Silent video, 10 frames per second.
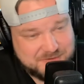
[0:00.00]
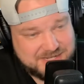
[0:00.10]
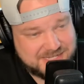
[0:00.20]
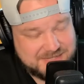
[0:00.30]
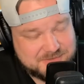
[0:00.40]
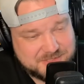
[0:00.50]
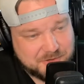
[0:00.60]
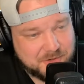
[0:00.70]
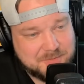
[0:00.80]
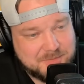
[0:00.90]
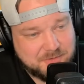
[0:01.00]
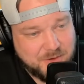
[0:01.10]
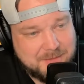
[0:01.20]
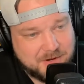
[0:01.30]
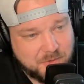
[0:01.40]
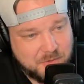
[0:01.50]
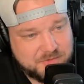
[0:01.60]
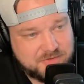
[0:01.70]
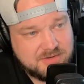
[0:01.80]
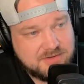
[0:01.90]
feed keeps throwing me rabbit
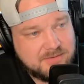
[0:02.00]
holes.